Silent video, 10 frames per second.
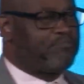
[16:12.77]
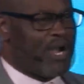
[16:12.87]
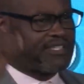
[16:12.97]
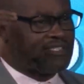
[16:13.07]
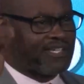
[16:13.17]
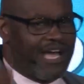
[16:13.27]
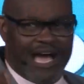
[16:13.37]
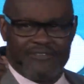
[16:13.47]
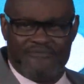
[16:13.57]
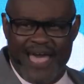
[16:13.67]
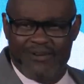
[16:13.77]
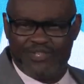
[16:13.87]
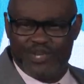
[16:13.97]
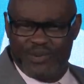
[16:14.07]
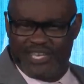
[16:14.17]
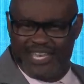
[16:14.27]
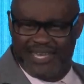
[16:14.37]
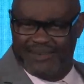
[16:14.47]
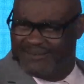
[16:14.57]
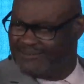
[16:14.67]
presence of God found you
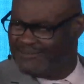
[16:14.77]
again.